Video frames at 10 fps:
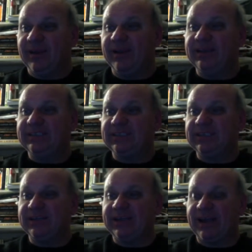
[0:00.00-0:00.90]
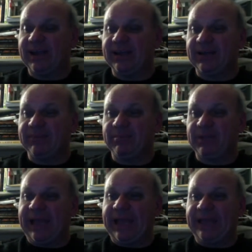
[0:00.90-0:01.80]
He's clearly got a
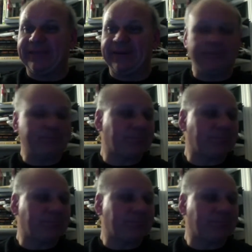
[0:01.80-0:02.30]
plan there.